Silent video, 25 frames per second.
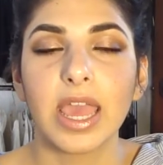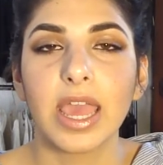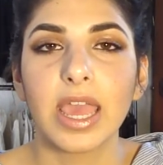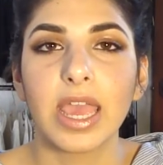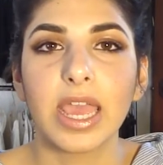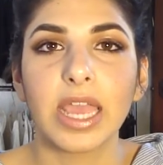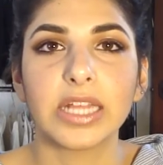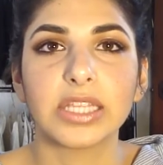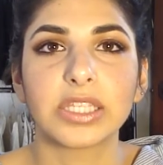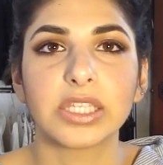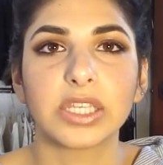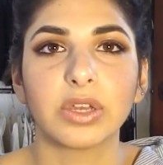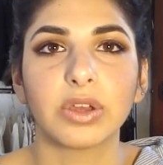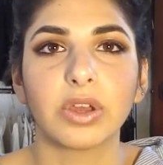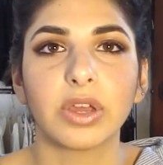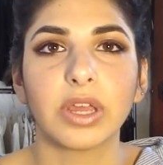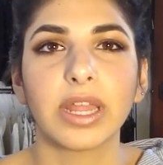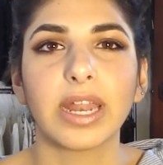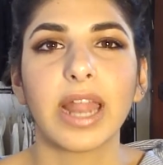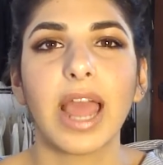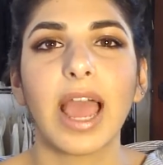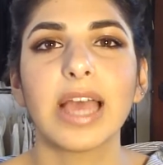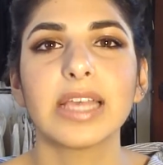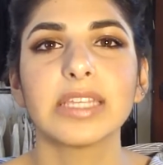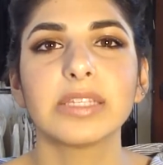
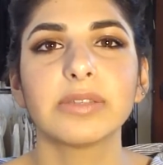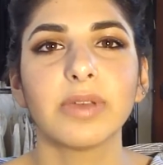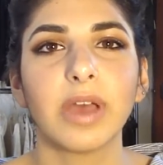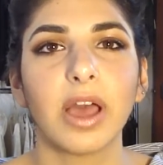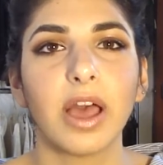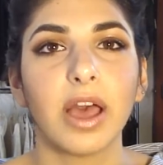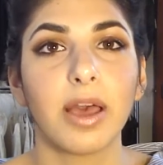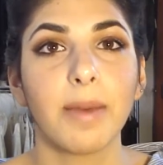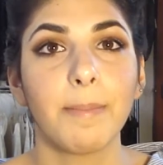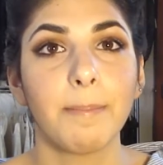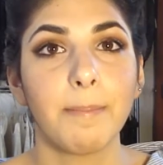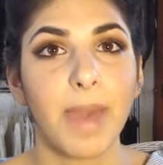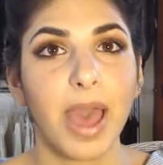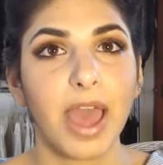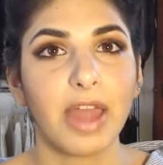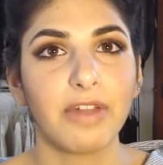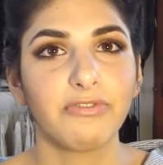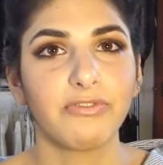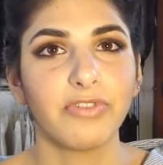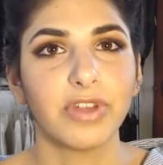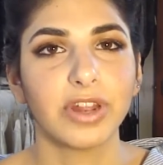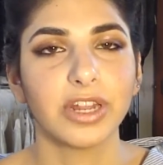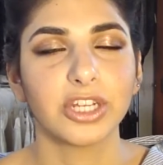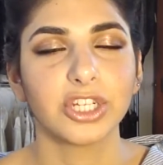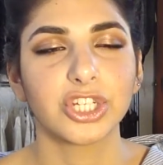it has a
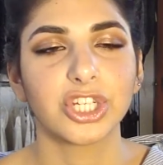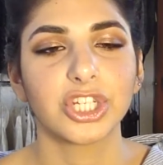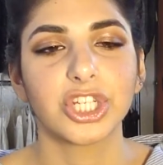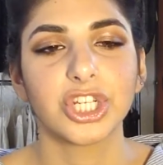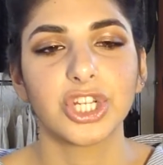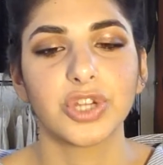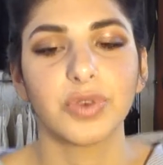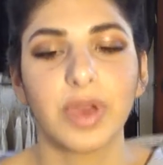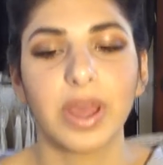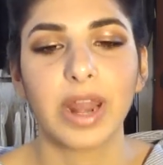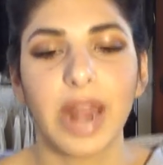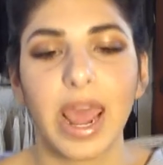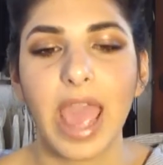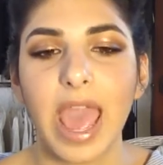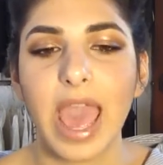matte finish to it,